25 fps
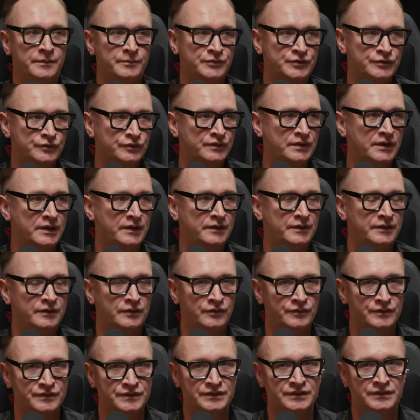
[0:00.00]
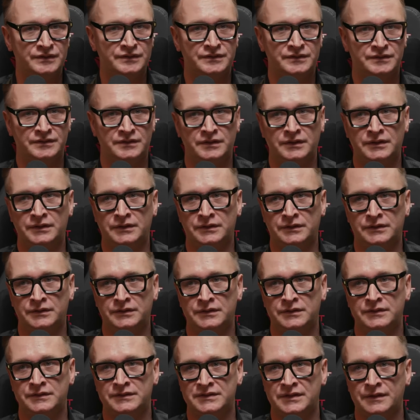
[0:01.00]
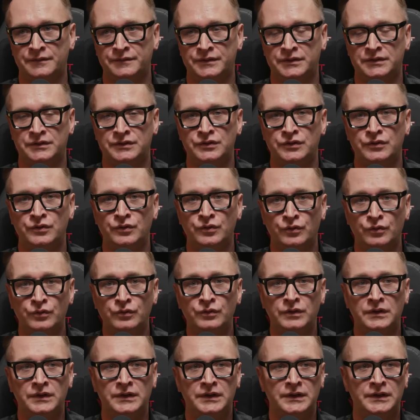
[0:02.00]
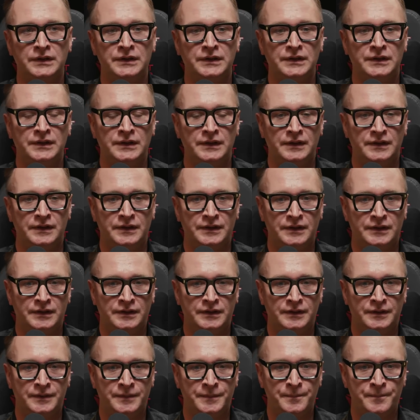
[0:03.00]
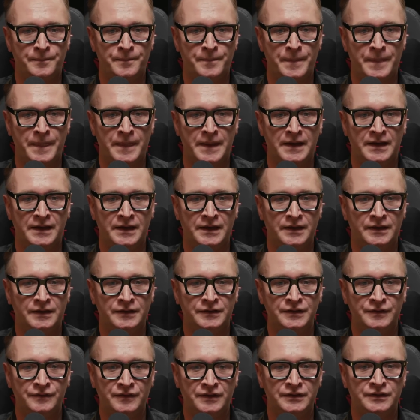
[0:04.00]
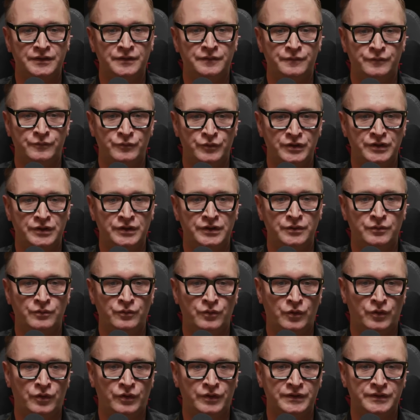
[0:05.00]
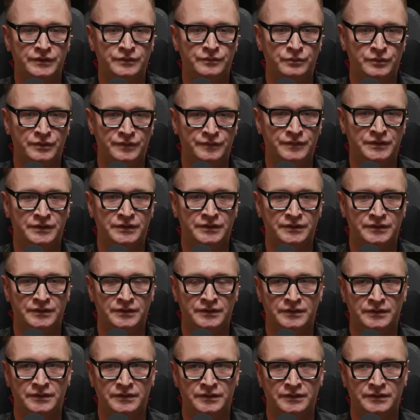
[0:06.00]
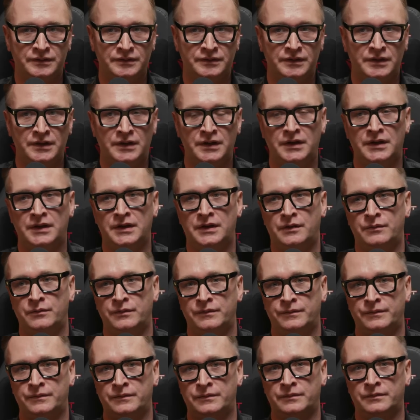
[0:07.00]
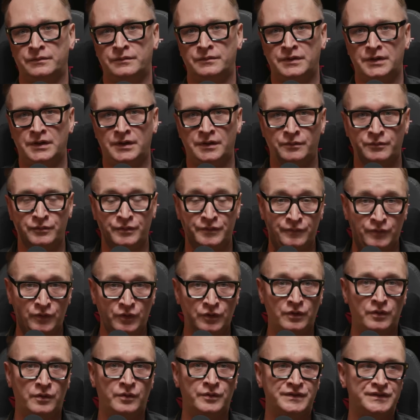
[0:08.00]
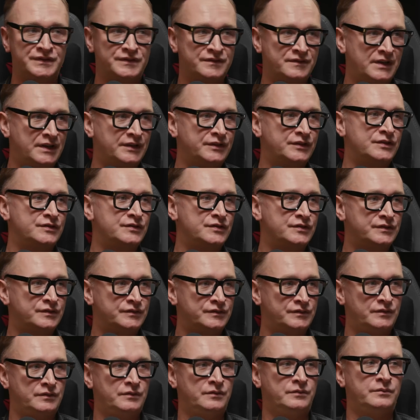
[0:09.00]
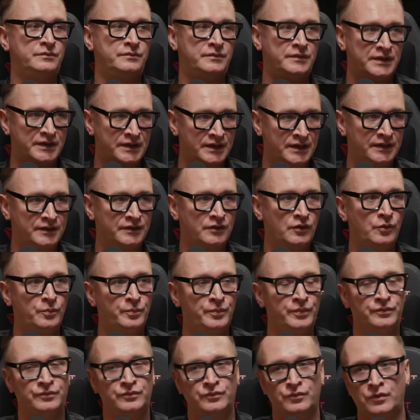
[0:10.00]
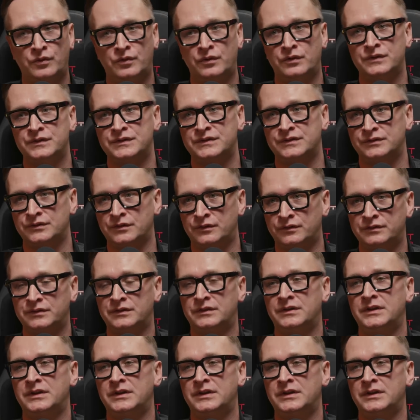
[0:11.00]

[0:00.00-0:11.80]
should consist something new, and even if we work within we follow our strategy. So again, open worlds, not